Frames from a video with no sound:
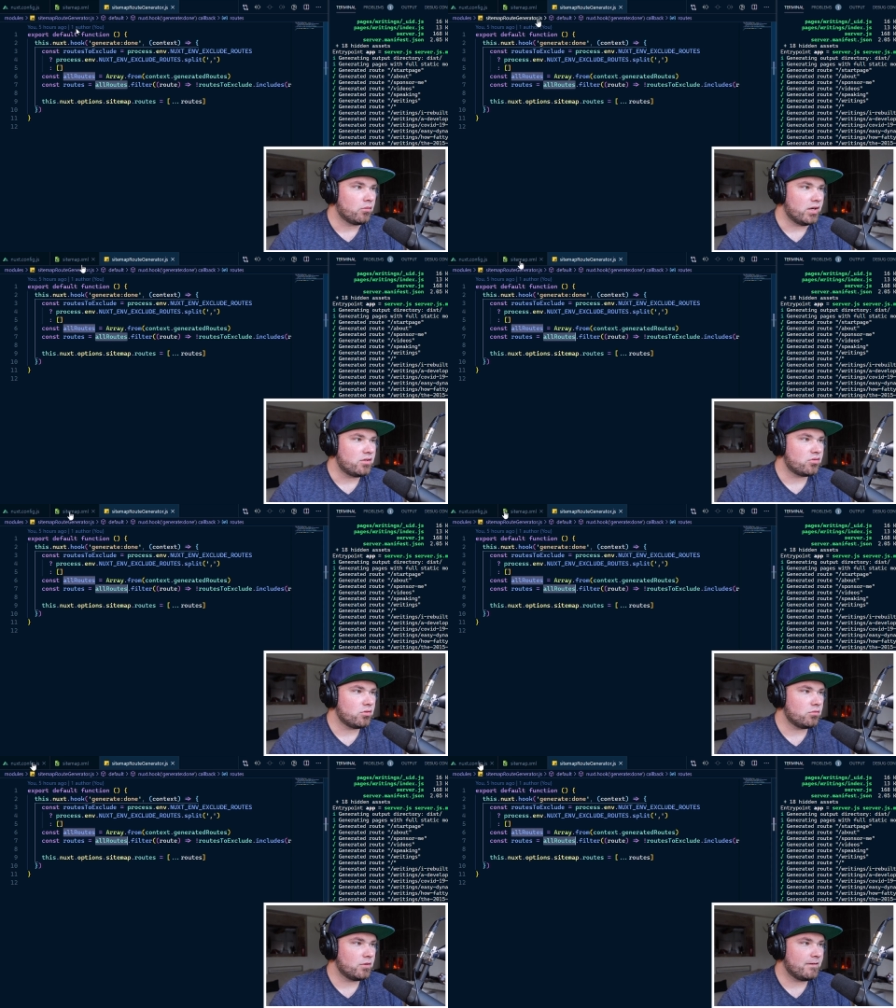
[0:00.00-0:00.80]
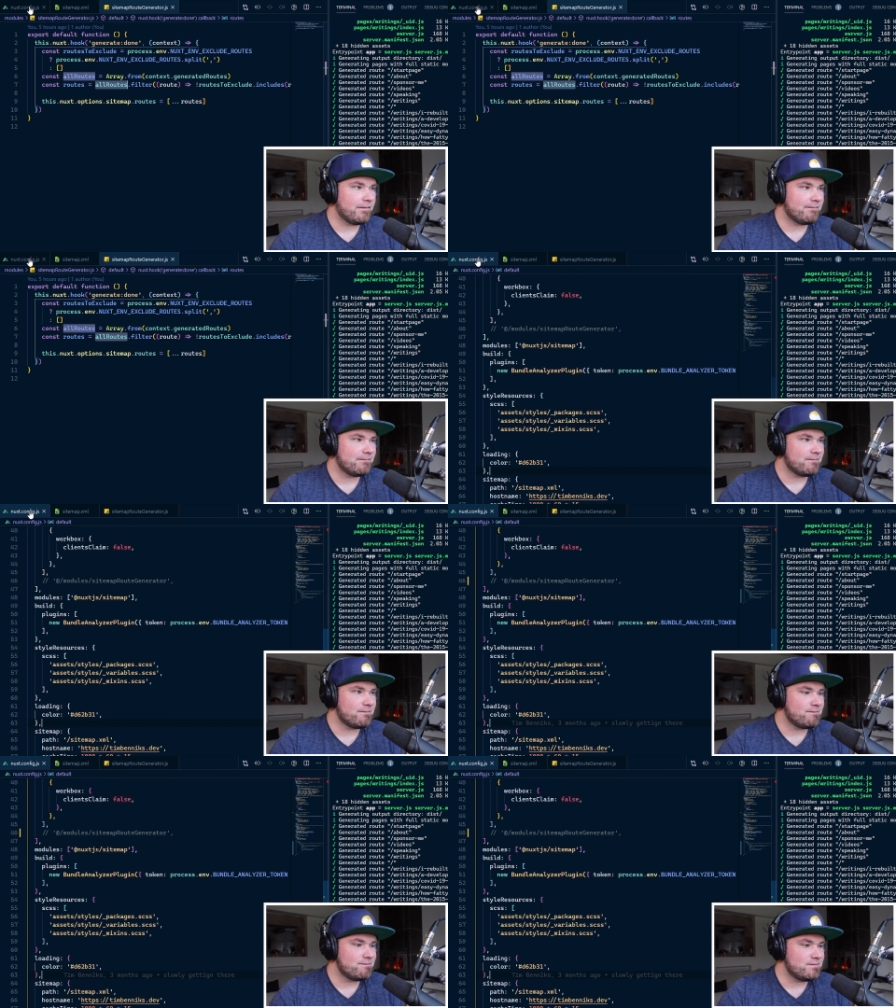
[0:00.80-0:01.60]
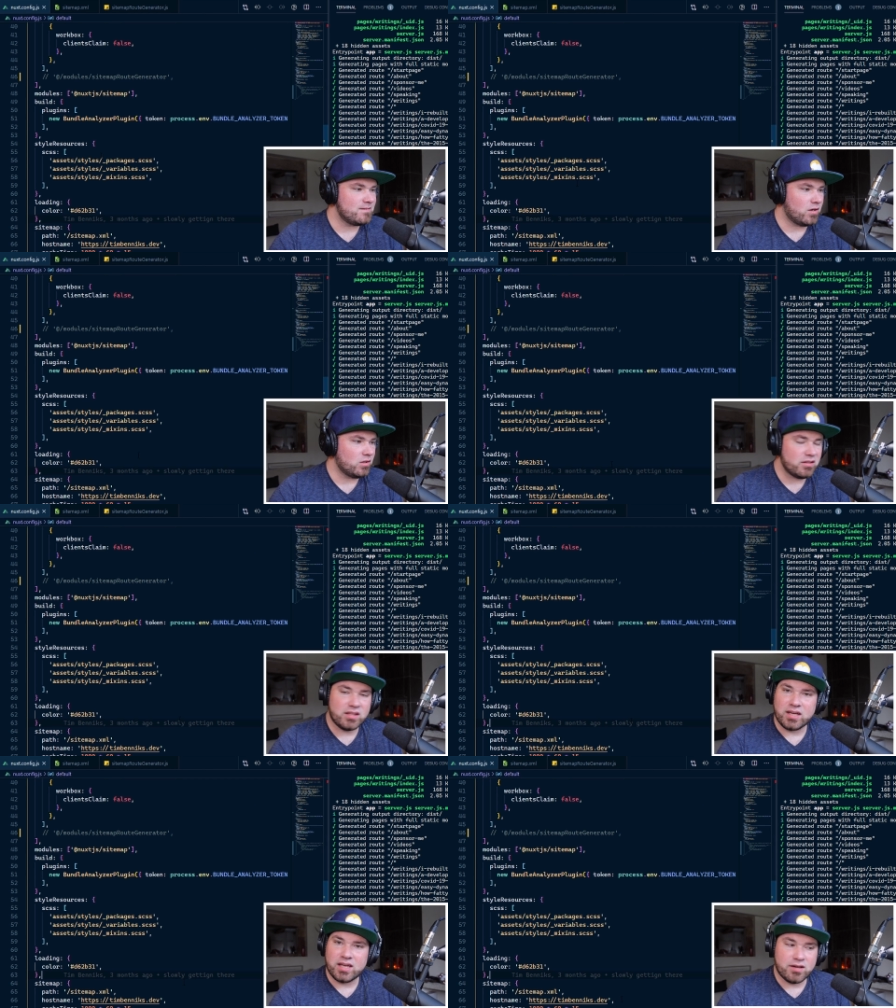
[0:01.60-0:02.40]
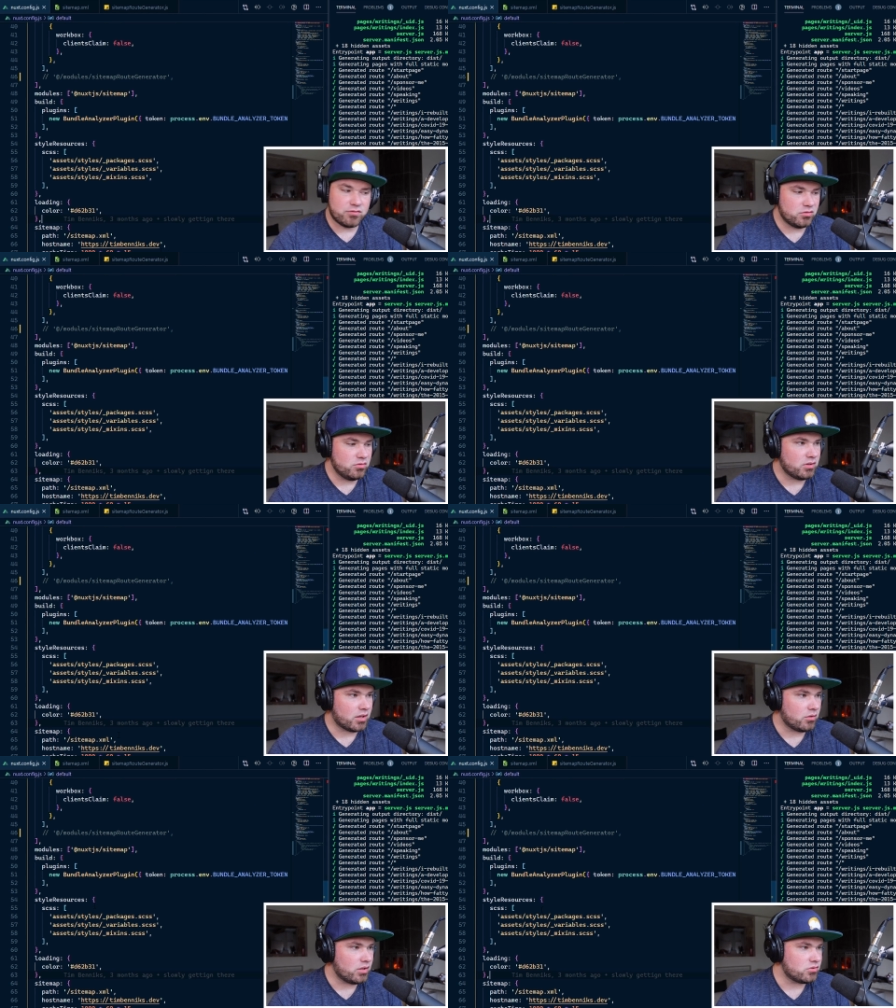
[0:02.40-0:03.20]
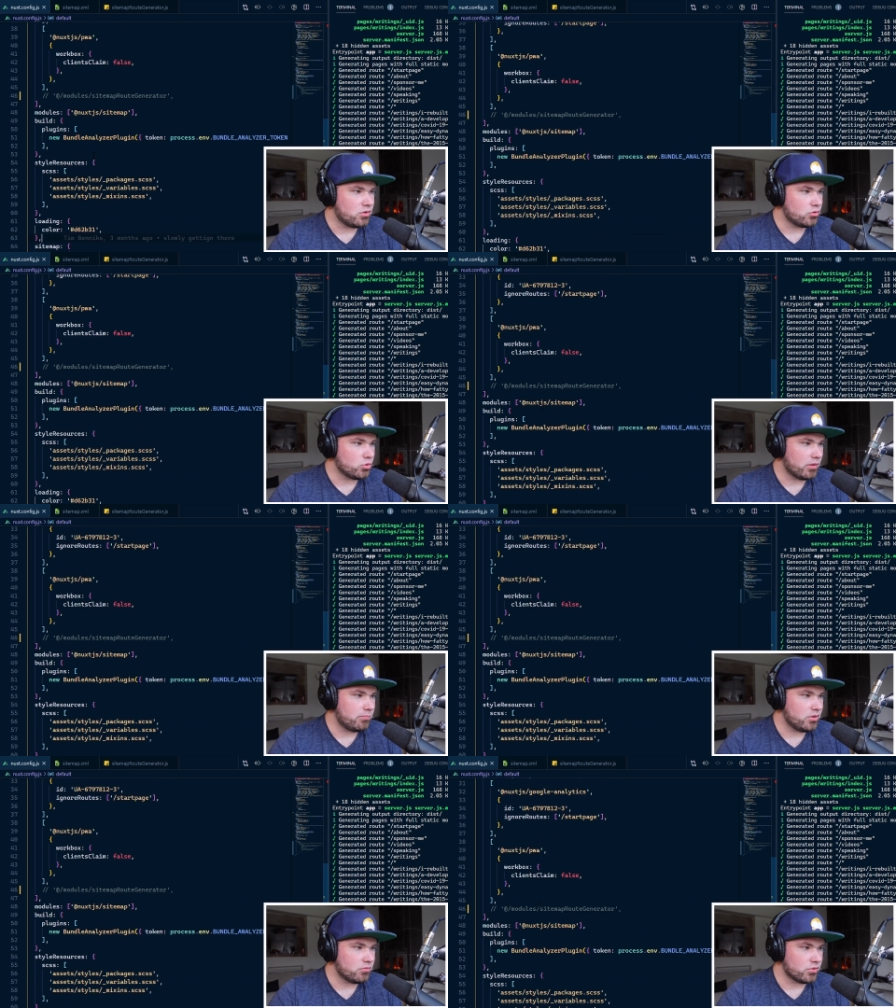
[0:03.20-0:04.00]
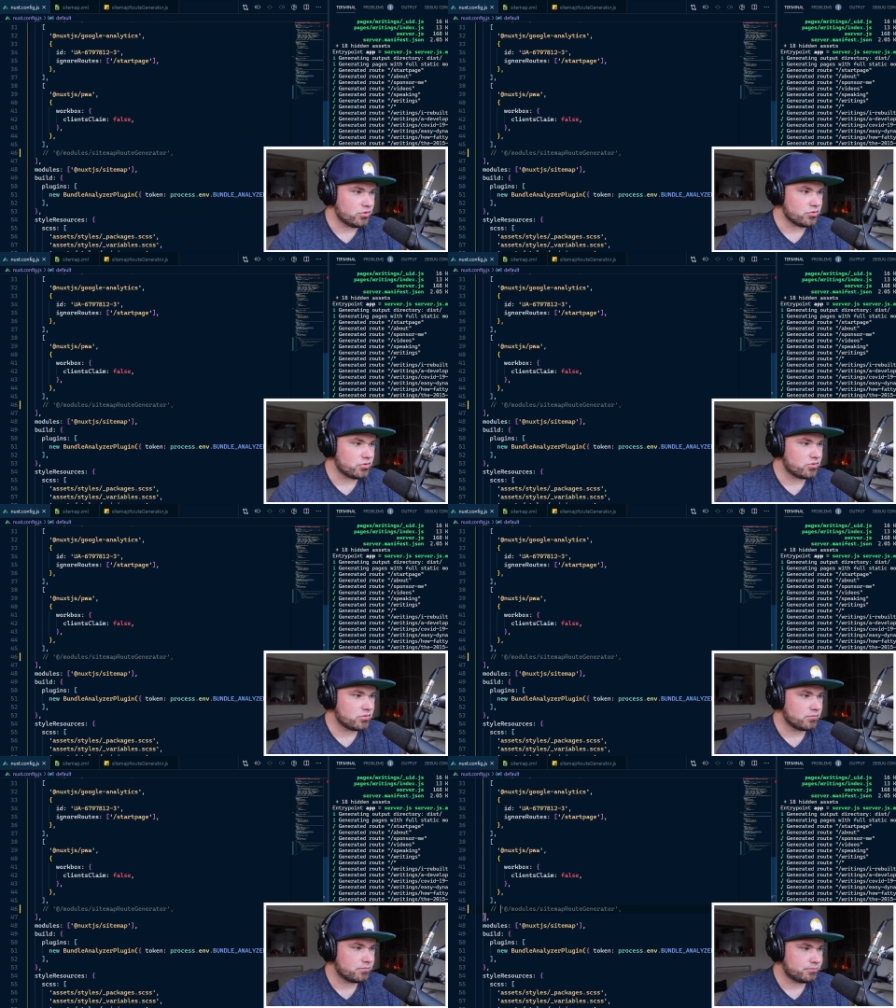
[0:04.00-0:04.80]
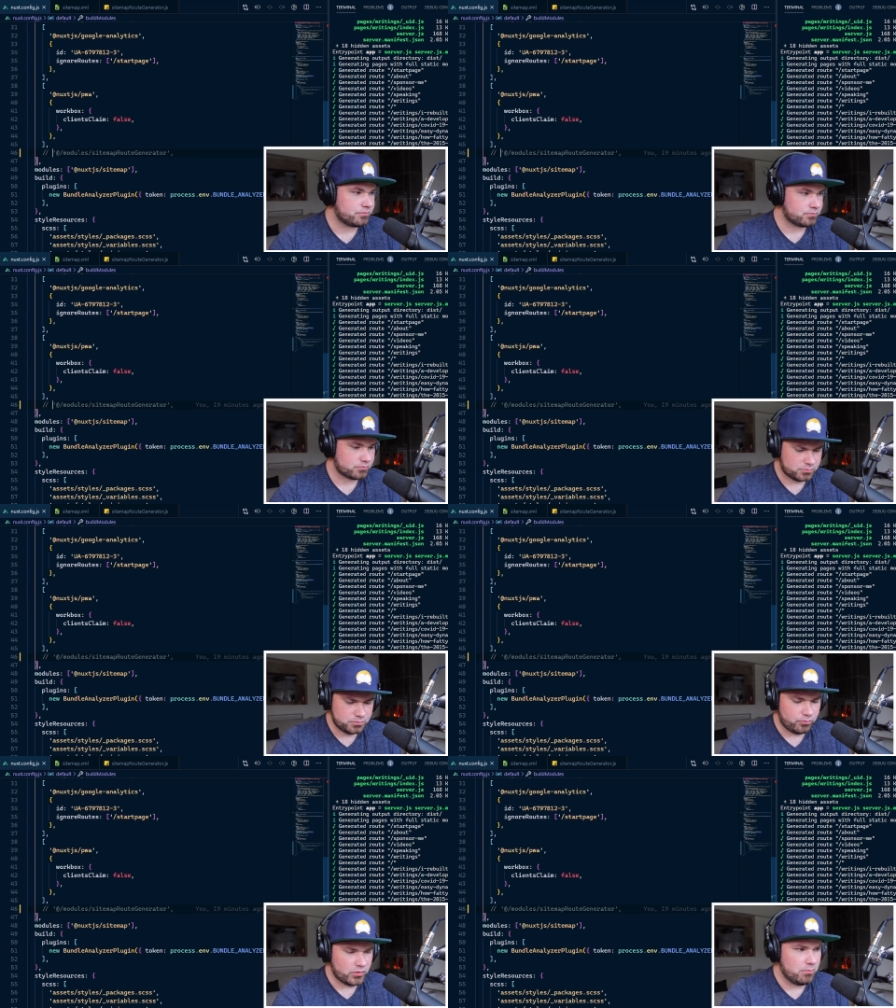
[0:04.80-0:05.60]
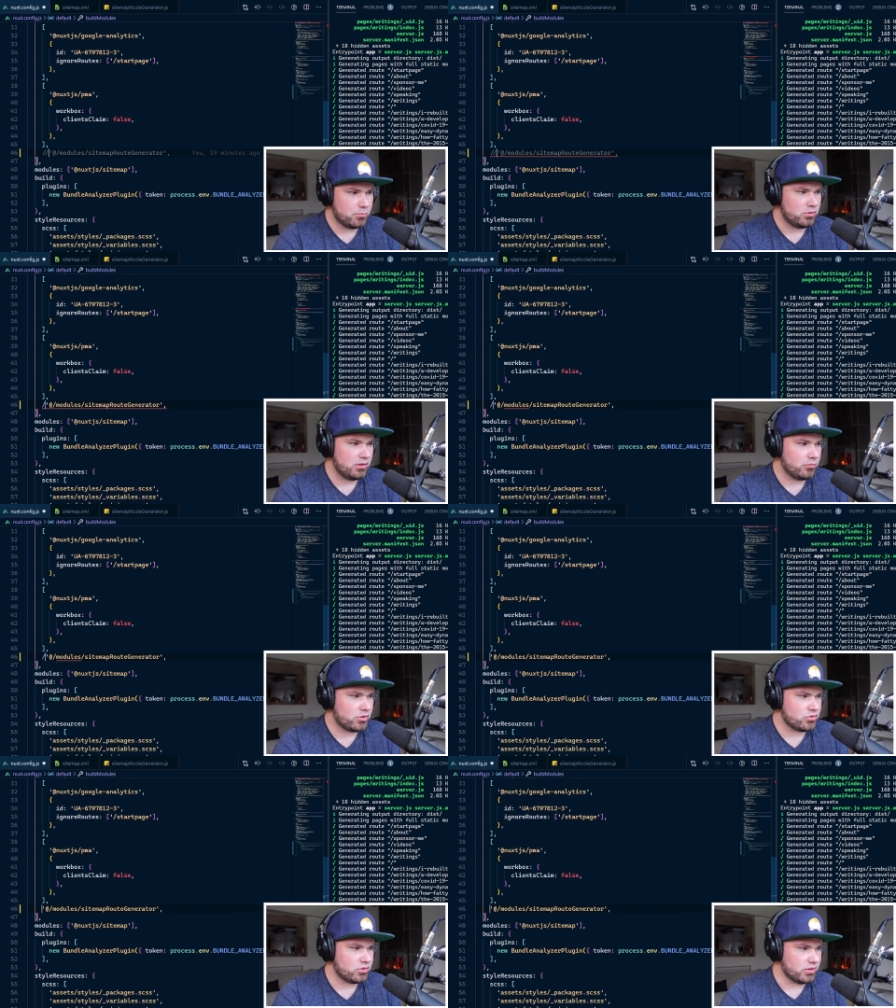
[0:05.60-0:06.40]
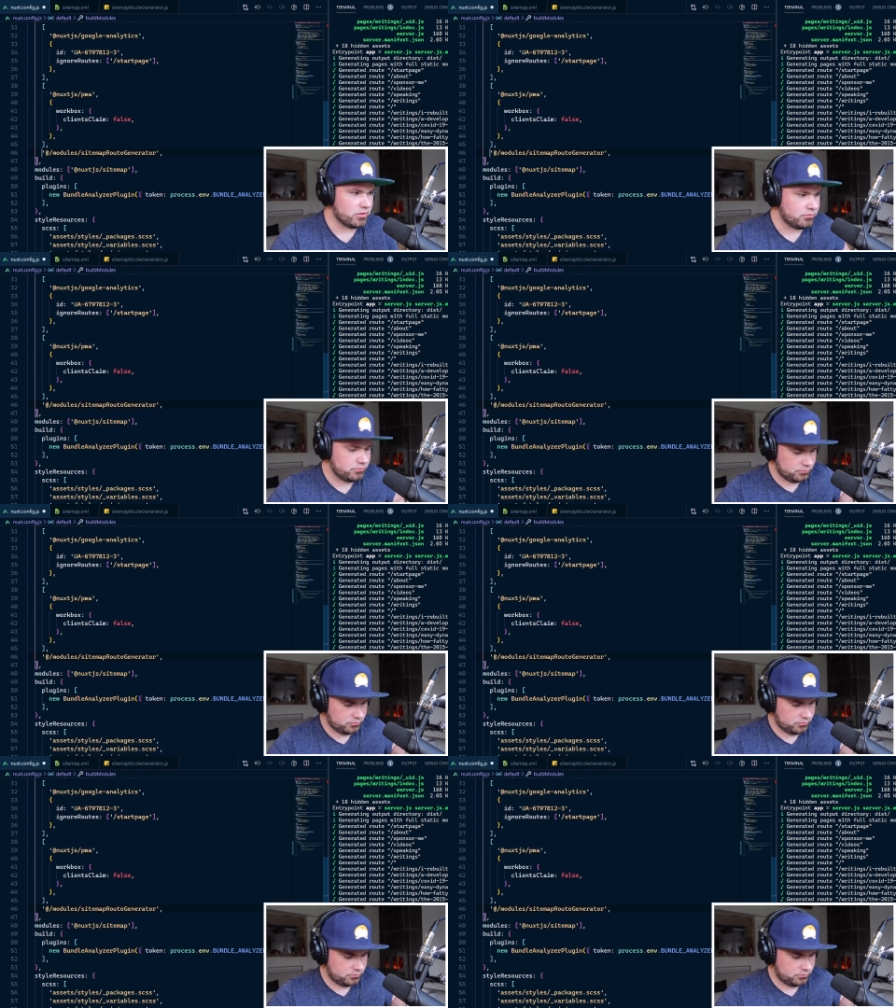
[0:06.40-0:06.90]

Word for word: right? So the only thing I have to do now is go to my build modules, put the module in